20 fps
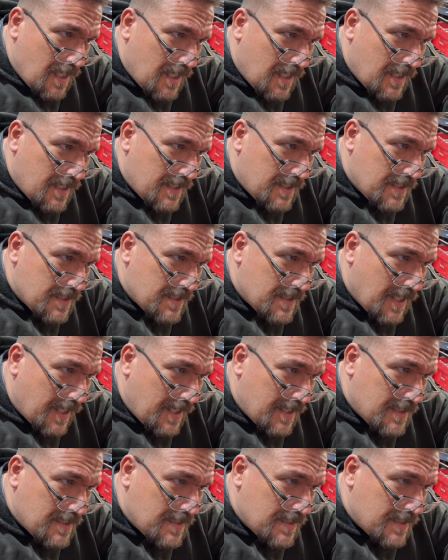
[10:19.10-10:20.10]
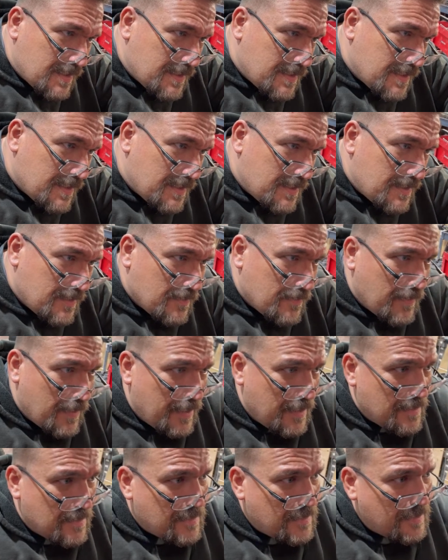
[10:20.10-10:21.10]
It still
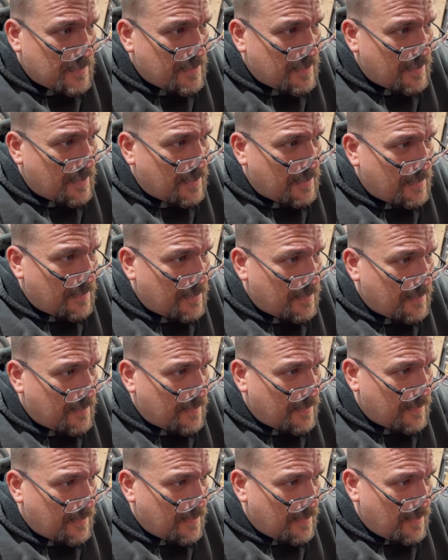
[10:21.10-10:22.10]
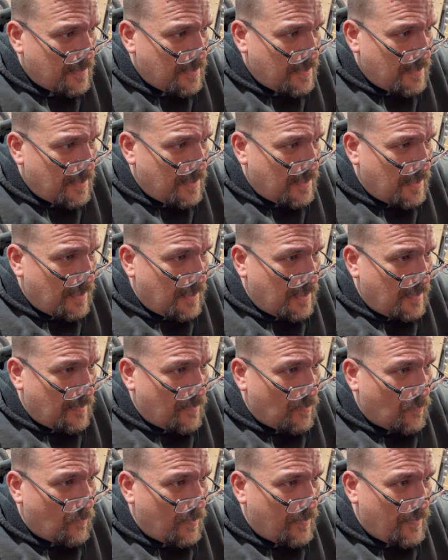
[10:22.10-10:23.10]
has the.
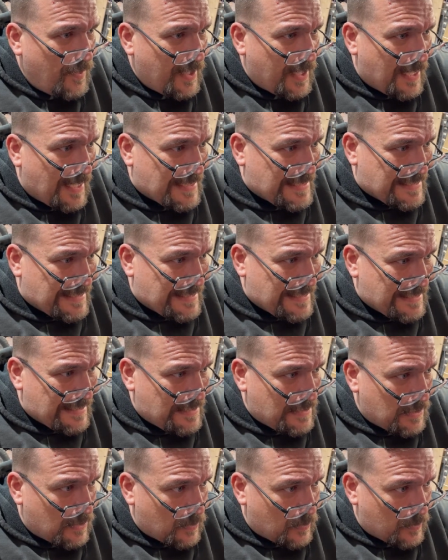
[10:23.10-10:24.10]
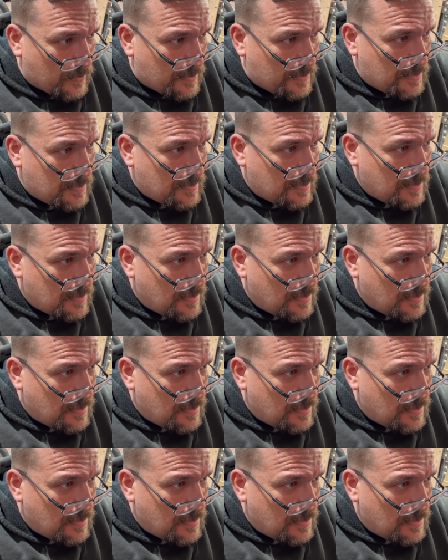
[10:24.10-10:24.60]
The one thing I did notice